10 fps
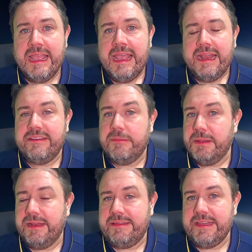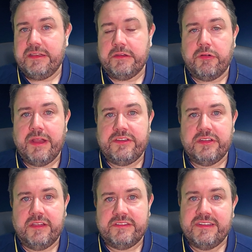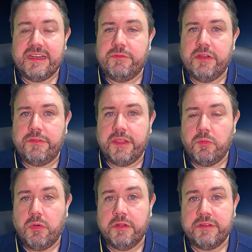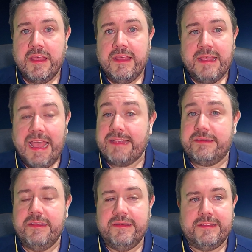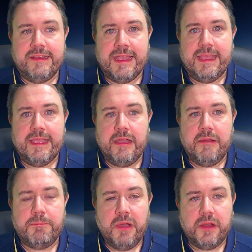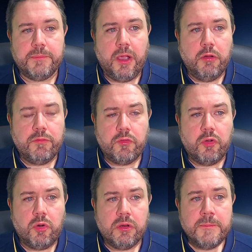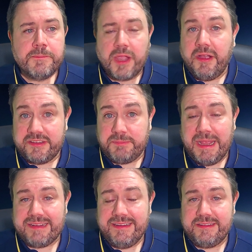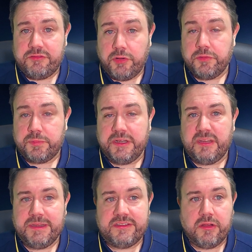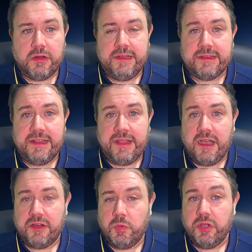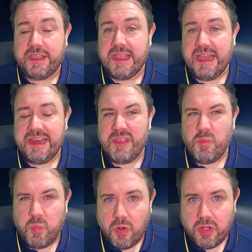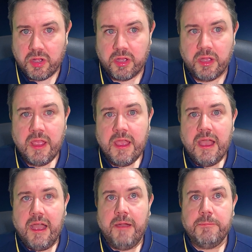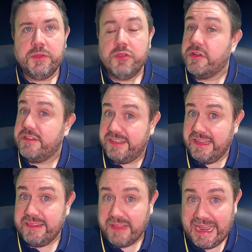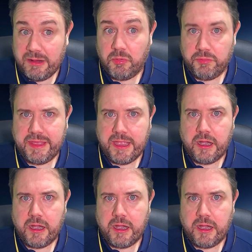and his ability to create chances out of nothing was excellent today. But overall, I expected Shrewsbury to be solid and hard-working, and they were. You could see that how they are